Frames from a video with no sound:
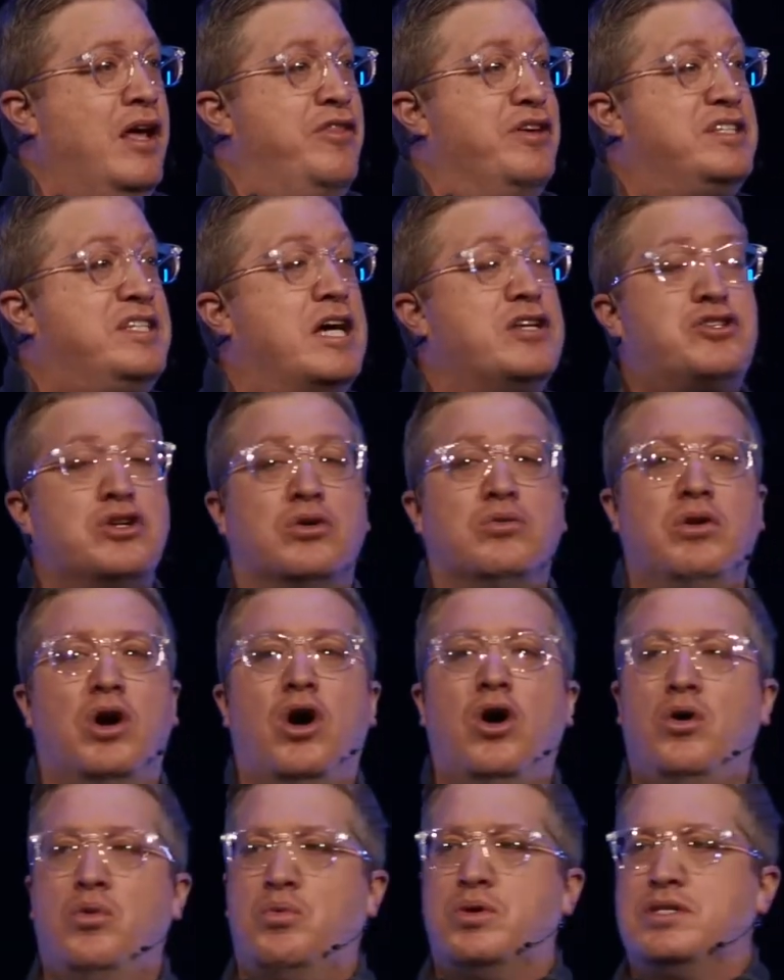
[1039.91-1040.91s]
The desert
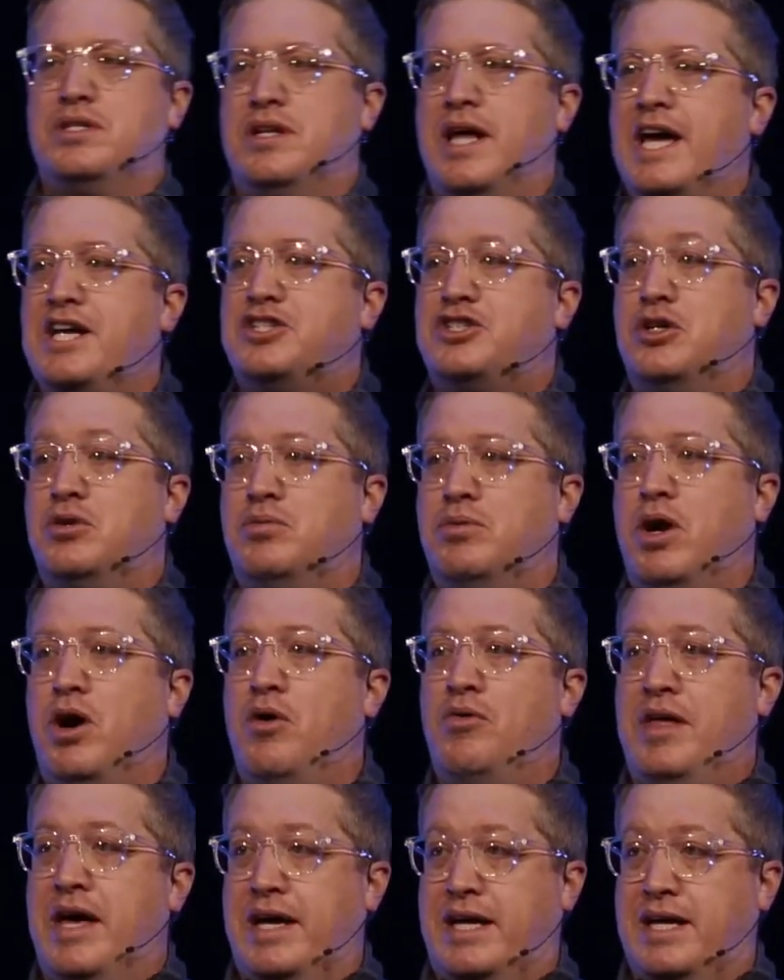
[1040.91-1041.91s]
road was an ancient
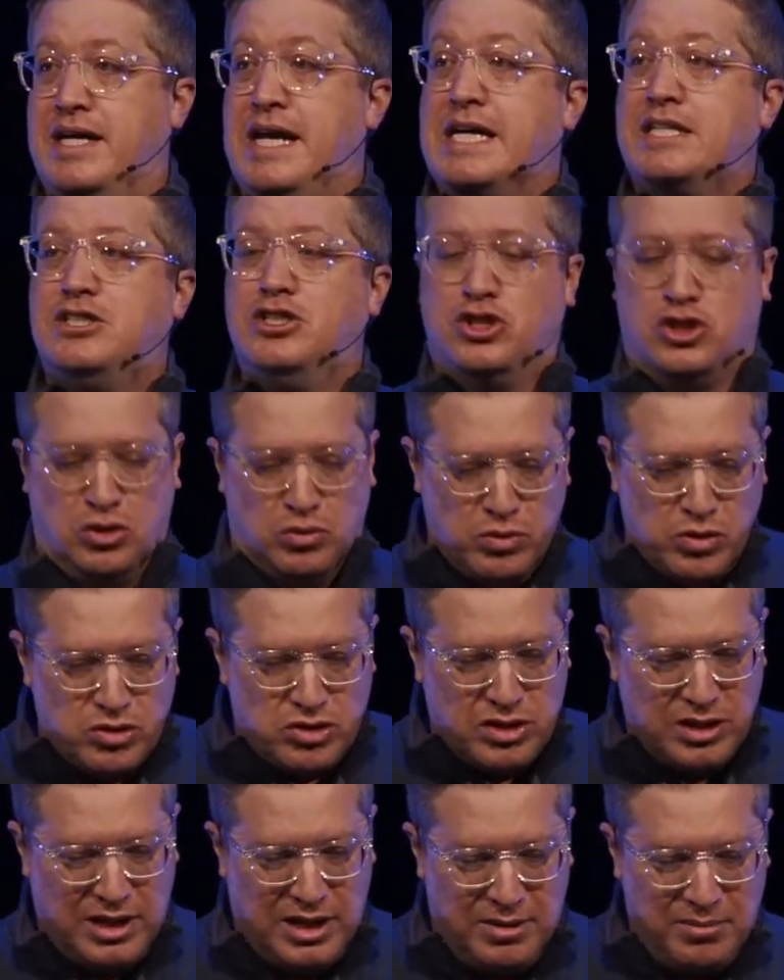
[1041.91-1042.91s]
road that connected
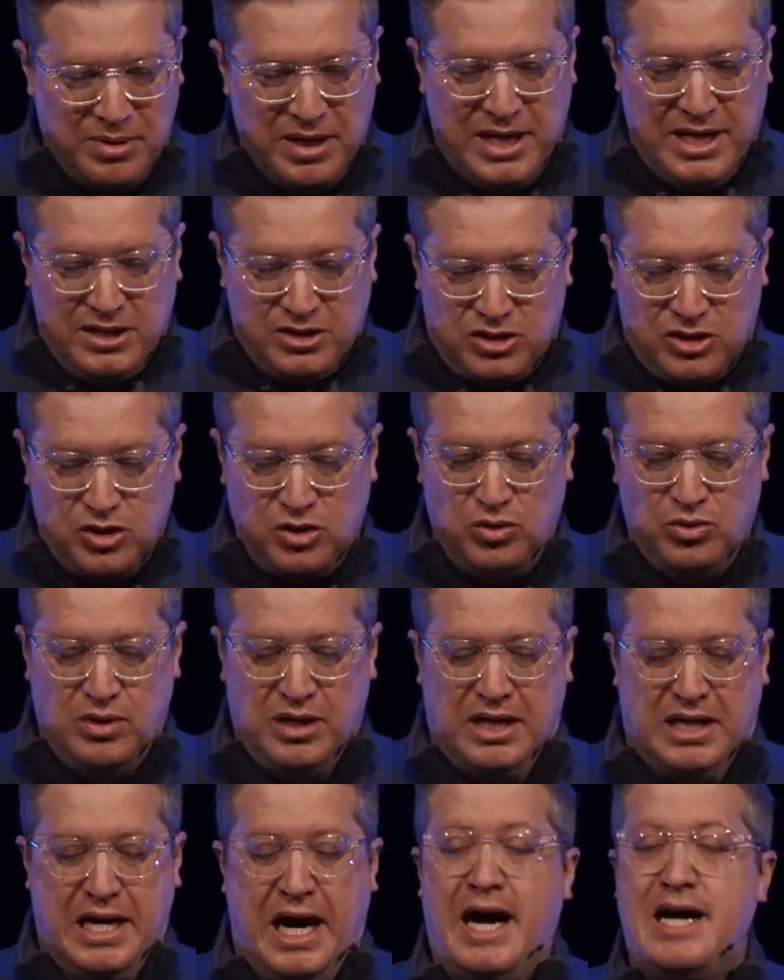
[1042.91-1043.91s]
Jerusalem to
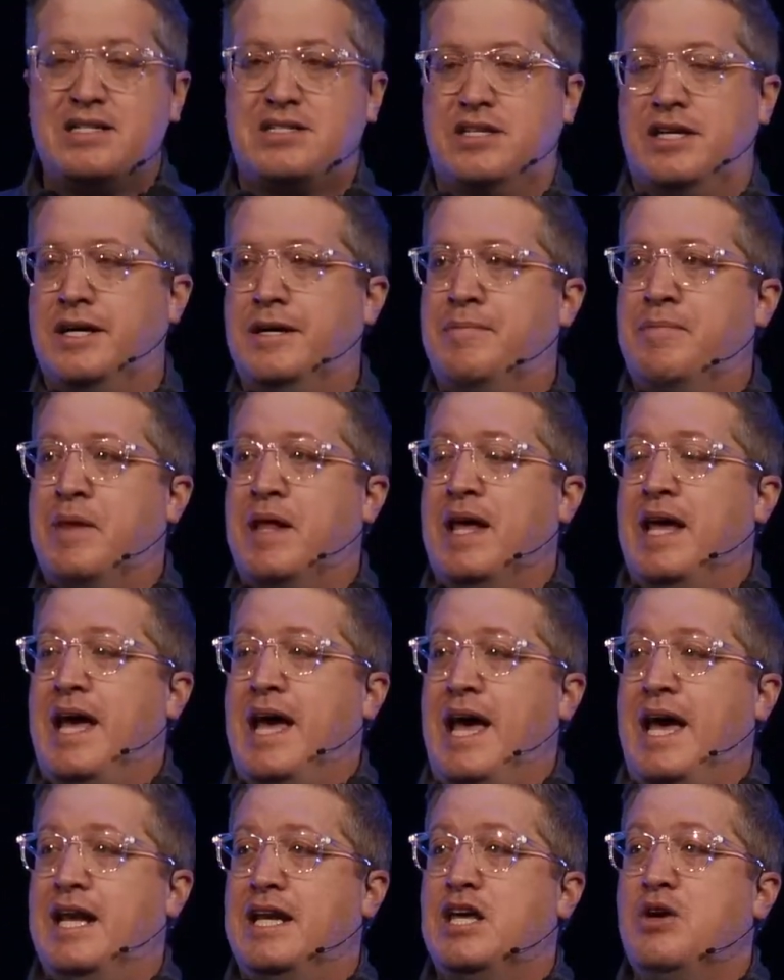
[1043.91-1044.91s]
Gaza,
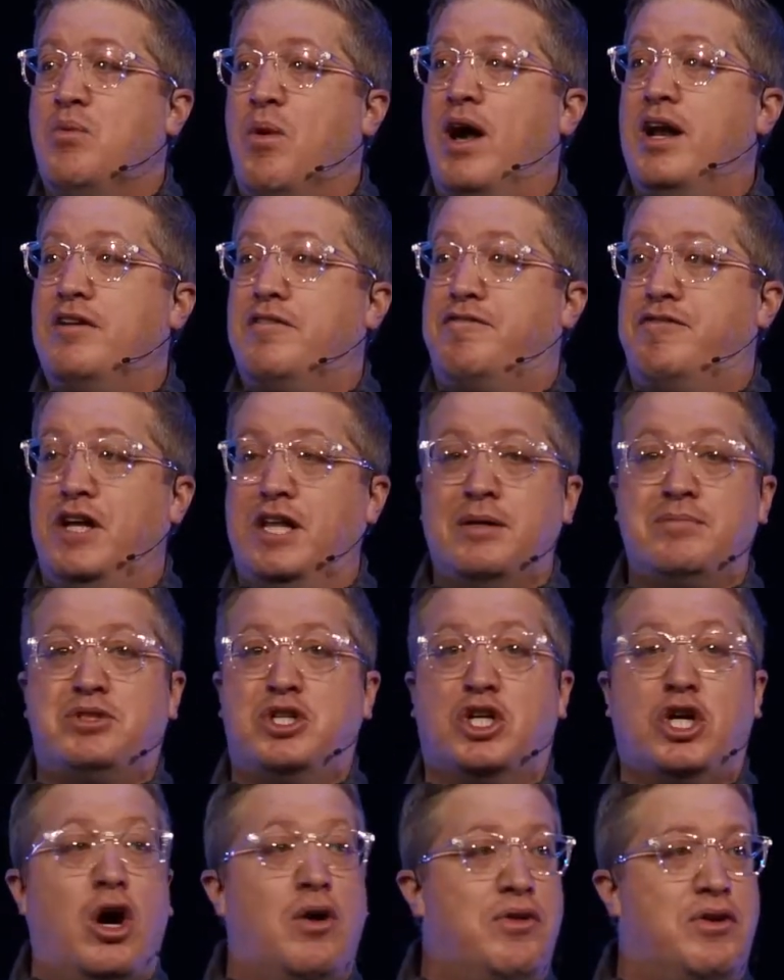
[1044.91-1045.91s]
and he wanted Philip
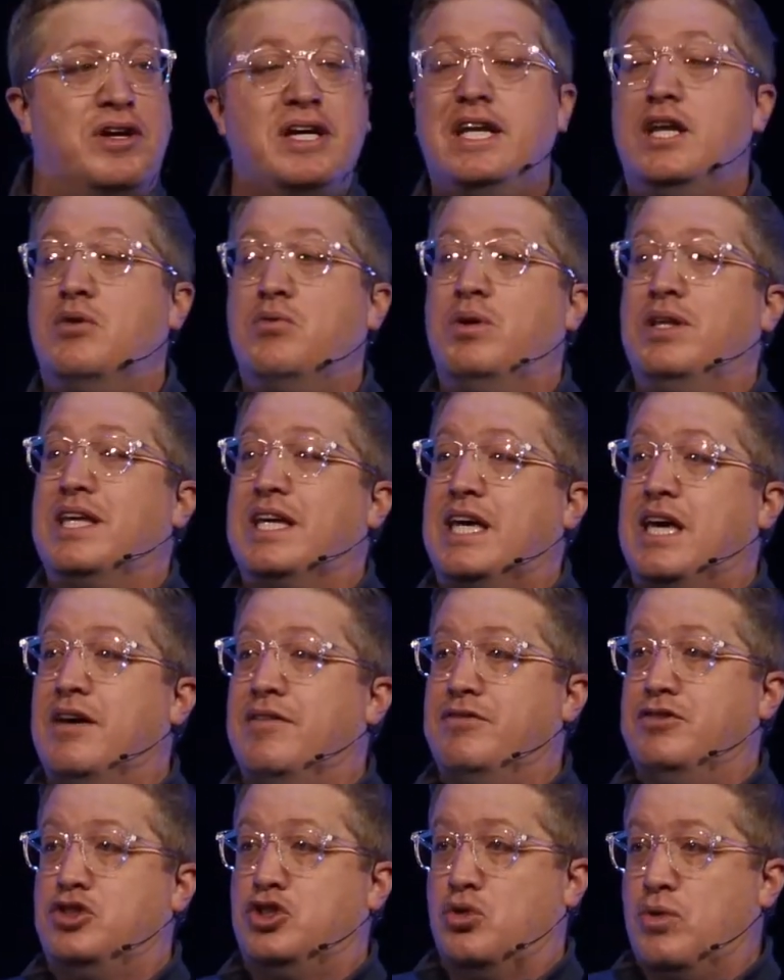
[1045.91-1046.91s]
to go there. He didn't really
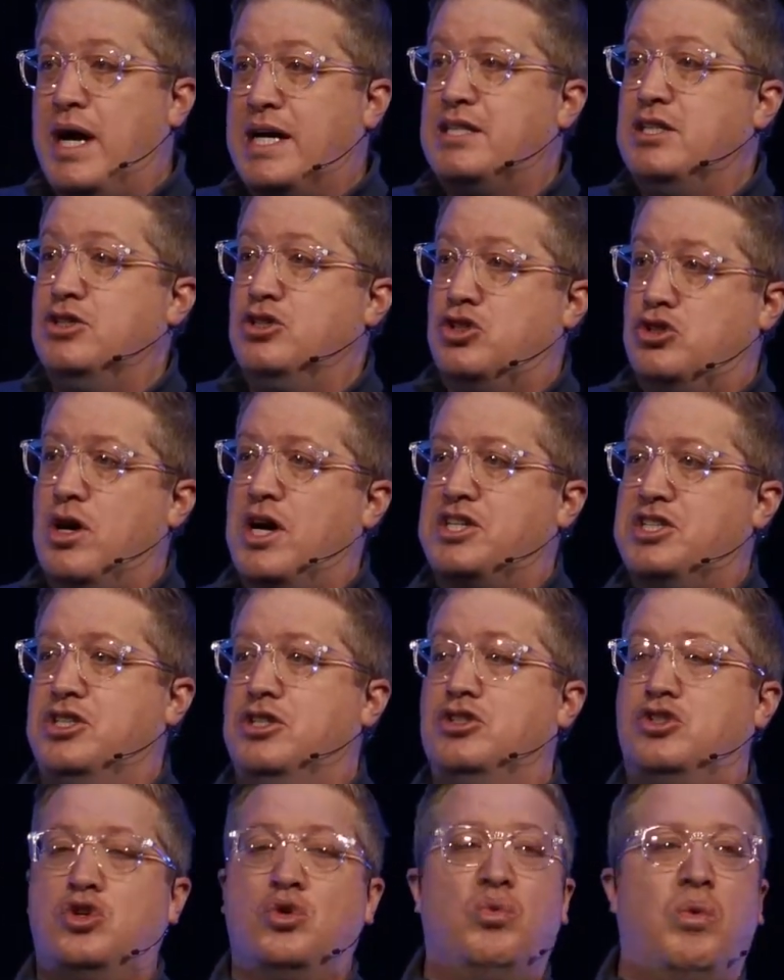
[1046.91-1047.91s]
give direct
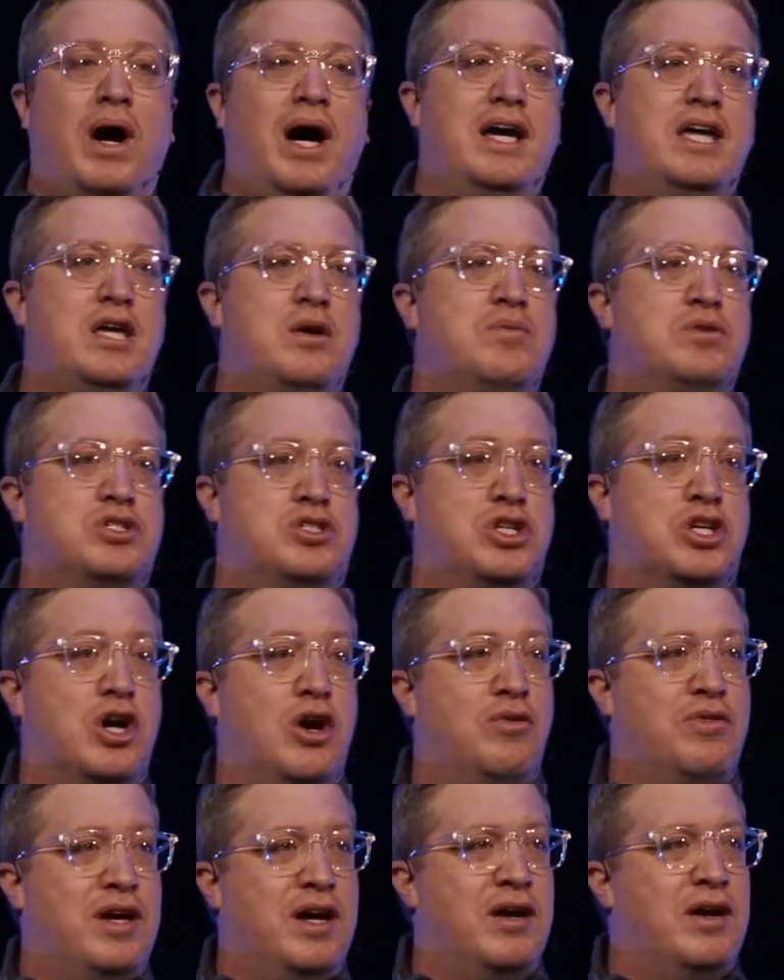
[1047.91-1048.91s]
instruction to why he was to
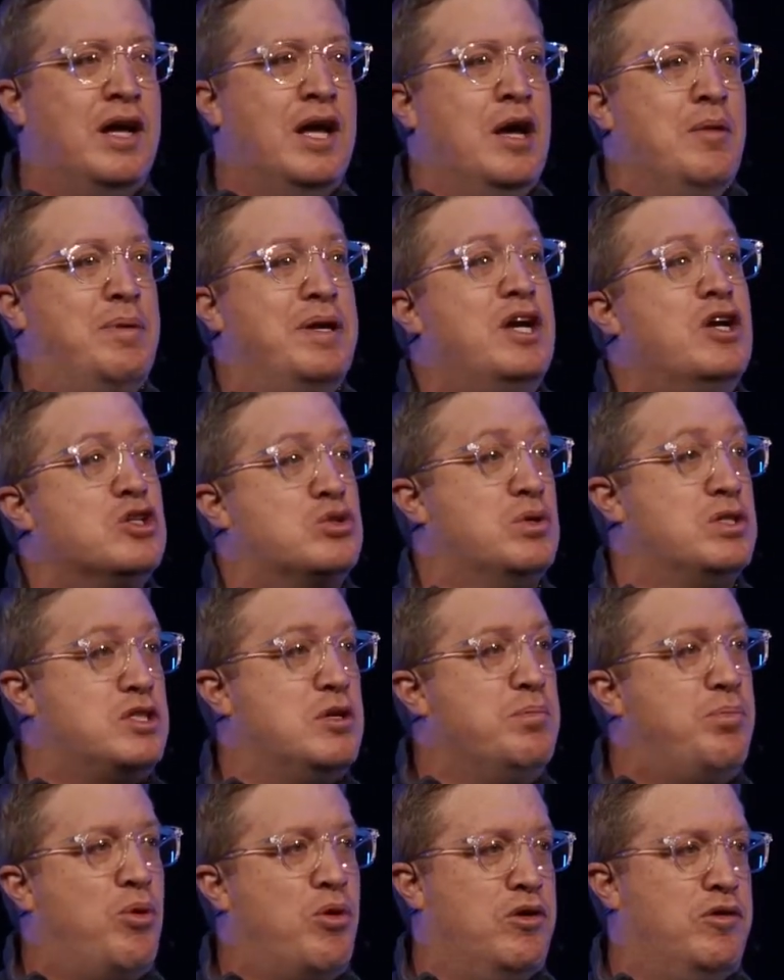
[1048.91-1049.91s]
go there, but here's what's
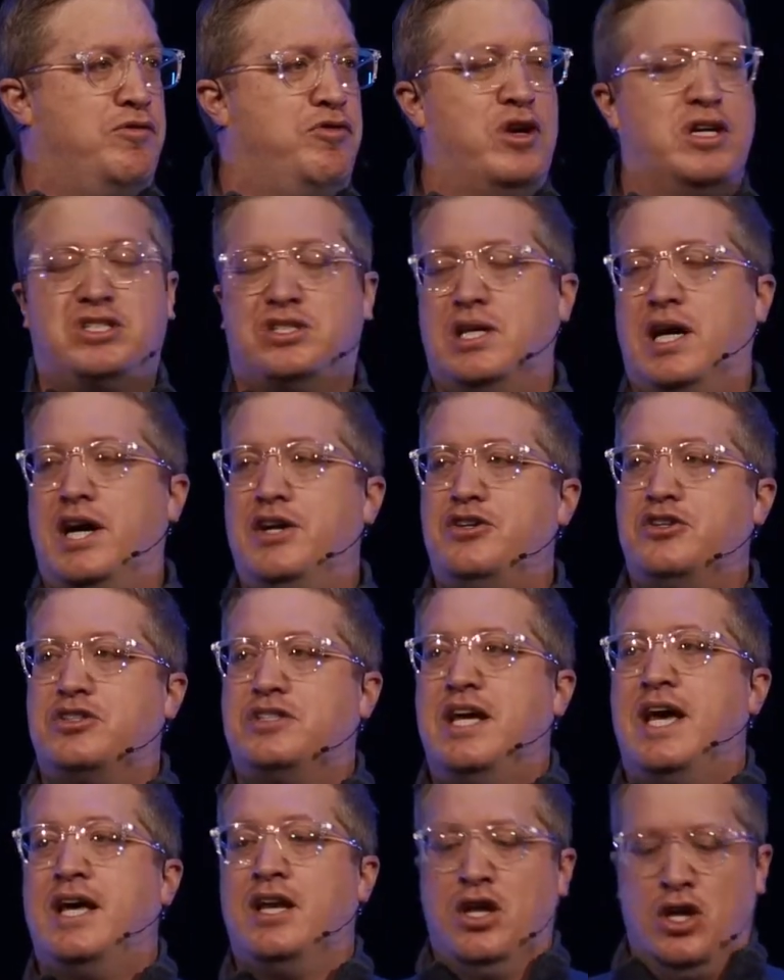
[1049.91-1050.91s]
important for us to
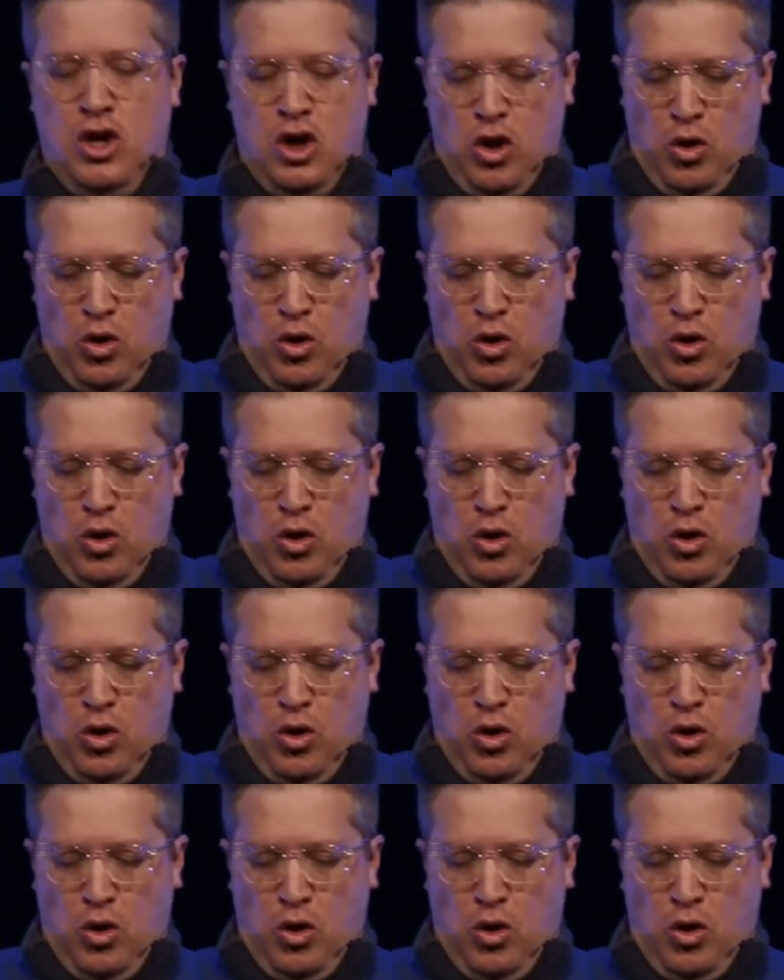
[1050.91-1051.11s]
understand.